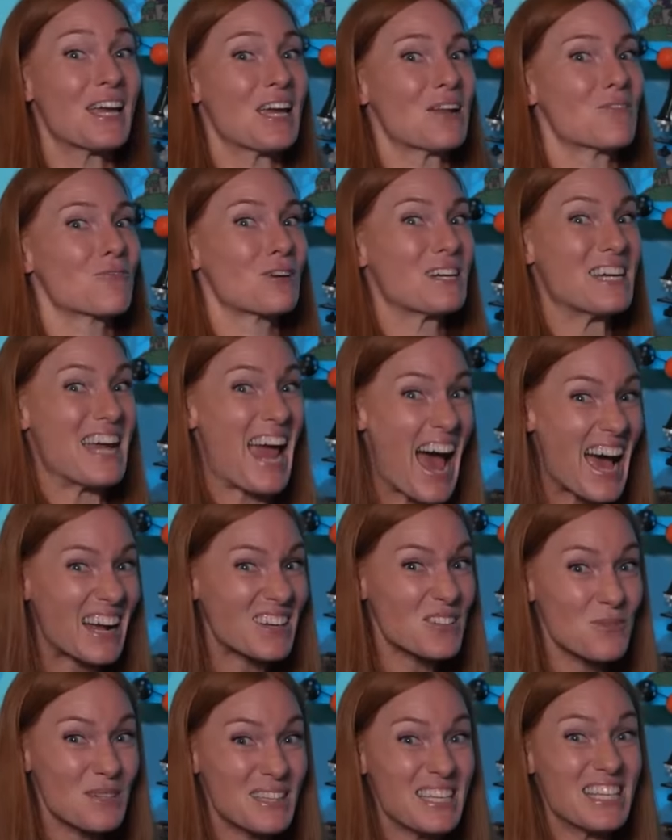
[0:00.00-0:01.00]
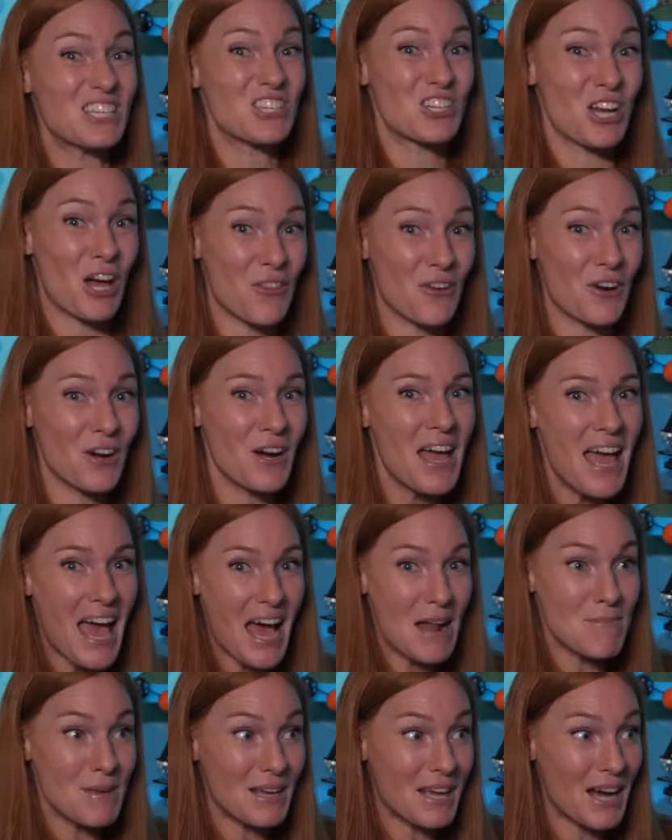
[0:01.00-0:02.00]
can react with each other
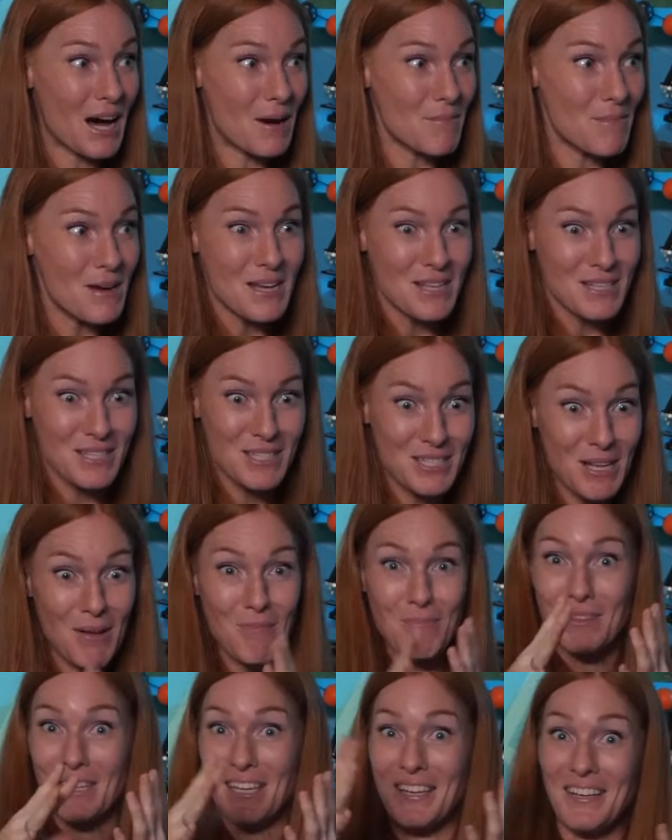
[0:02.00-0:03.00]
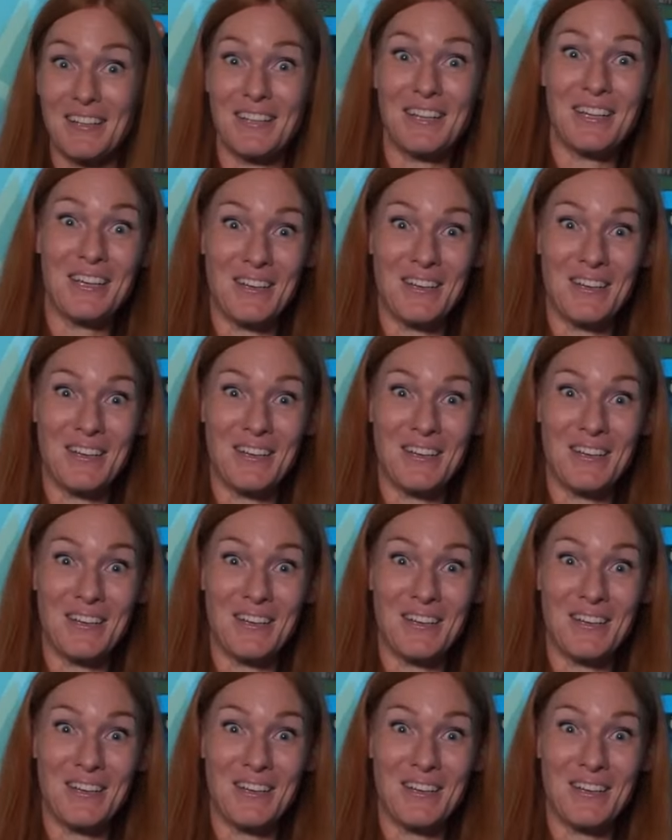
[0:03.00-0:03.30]
and become something